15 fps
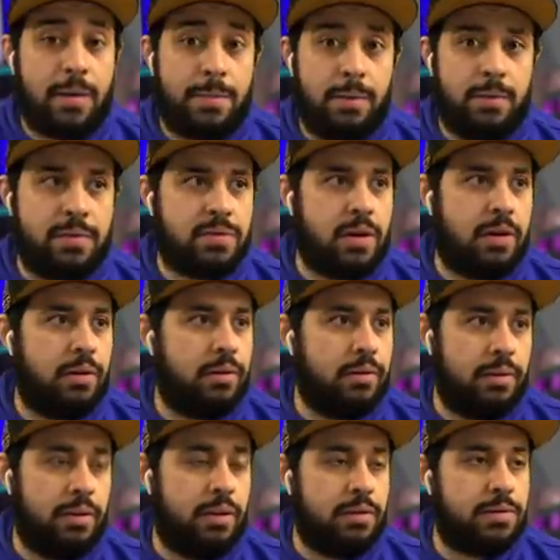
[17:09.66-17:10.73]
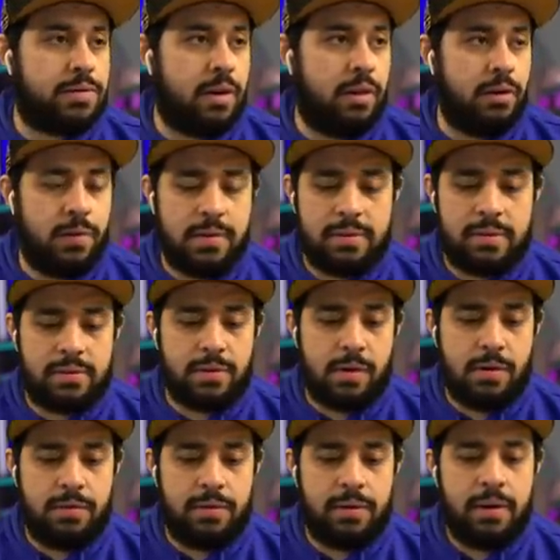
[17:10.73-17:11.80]
if I pull Rashard, you know, Rashard Lewis, it's
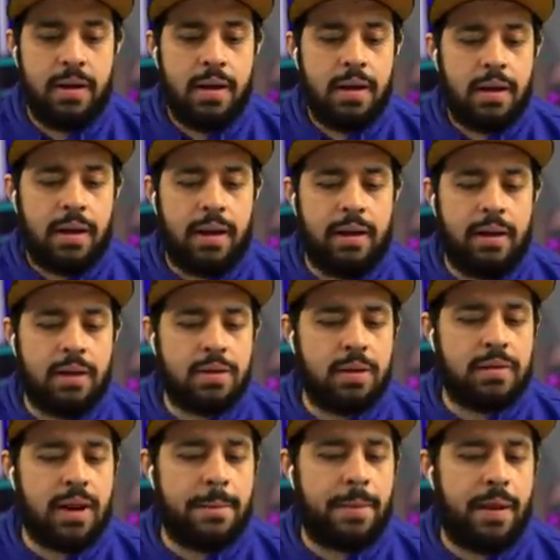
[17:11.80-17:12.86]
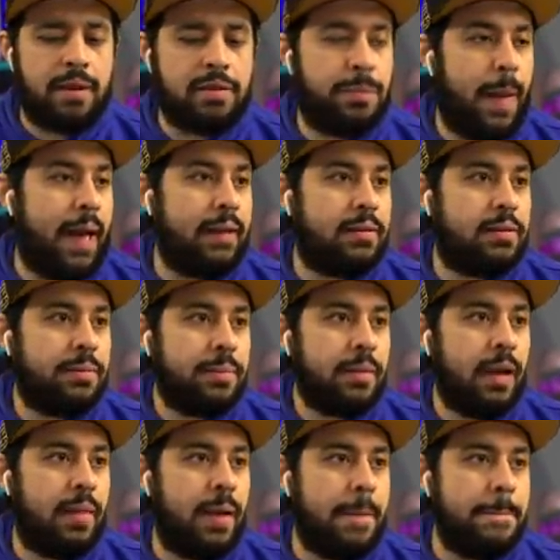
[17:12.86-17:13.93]
over. And uh, Showtime players packs,
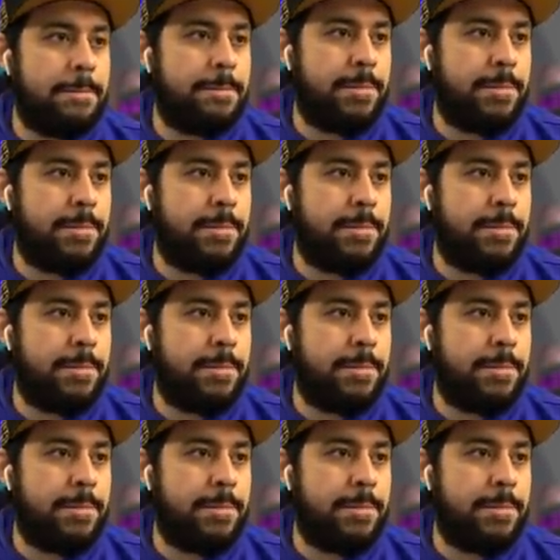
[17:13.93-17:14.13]
and then